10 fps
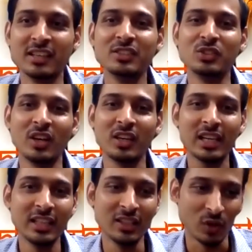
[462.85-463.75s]
It is not
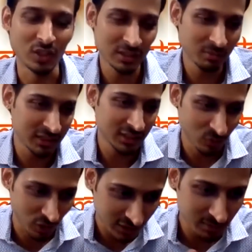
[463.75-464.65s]
like the washing
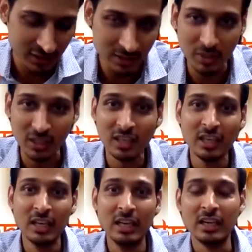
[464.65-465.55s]
machine, but
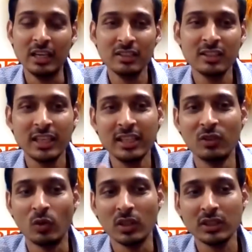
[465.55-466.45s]
it is like
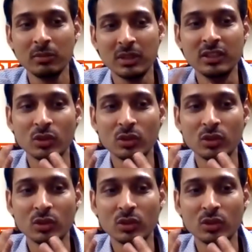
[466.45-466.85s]
the washing machine.